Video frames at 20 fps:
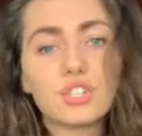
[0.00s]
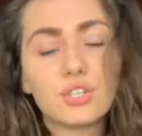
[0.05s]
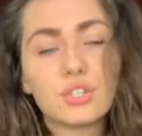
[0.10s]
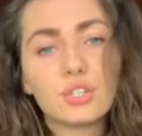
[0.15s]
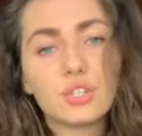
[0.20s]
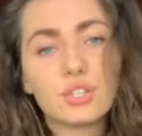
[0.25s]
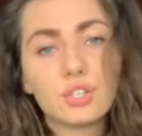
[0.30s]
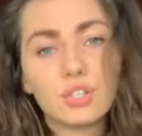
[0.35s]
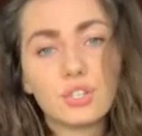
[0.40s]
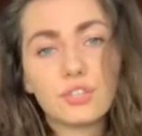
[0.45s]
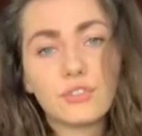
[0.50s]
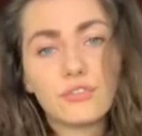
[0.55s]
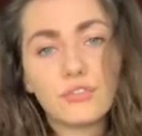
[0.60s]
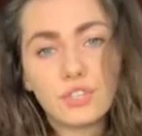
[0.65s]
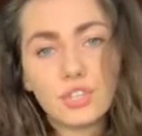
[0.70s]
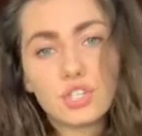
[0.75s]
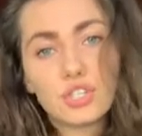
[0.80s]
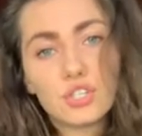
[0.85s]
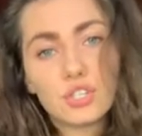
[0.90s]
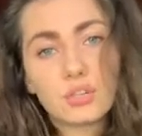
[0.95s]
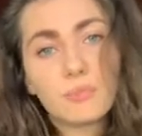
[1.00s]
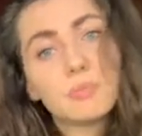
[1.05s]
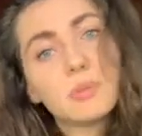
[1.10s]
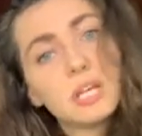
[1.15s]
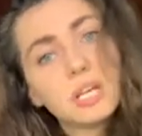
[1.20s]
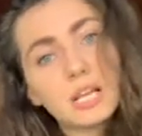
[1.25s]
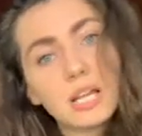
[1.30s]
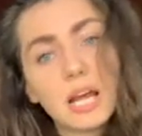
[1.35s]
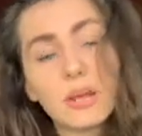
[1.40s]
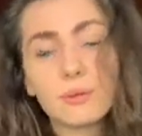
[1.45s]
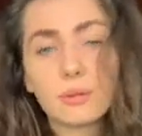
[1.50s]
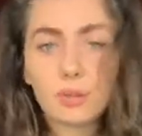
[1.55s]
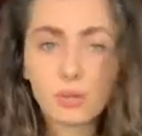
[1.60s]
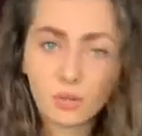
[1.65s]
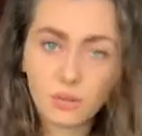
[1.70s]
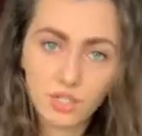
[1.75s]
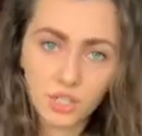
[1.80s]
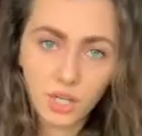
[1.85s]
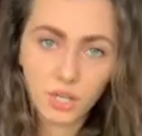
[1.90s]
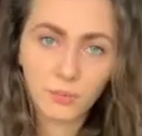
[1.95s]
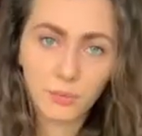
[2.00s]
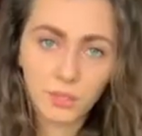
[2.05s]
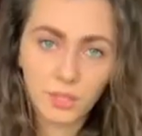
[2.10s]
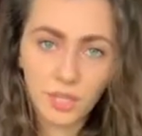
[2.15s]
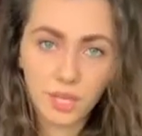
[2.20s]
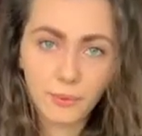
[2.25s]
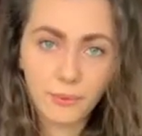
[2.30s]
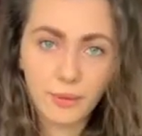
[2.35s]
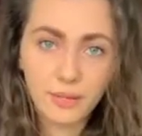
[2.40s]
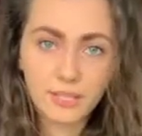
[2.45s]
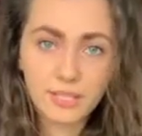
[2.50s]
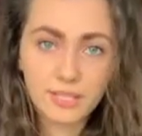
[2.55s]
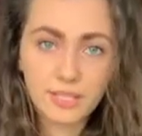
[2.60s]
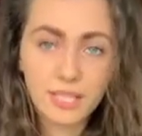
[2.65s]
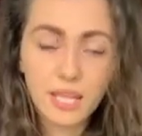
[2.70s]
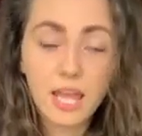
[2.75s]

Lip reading: your meal, I will go check what he wants.